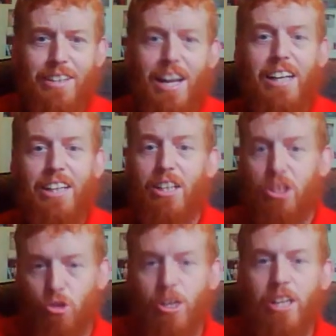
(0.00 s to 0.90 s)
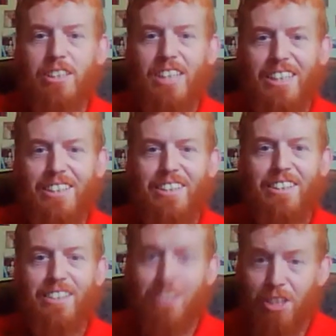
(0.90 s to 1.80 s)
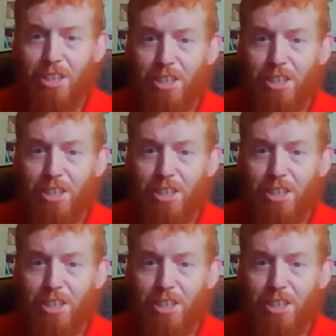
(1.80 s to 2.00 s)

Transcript: I think that's real cider. Because it's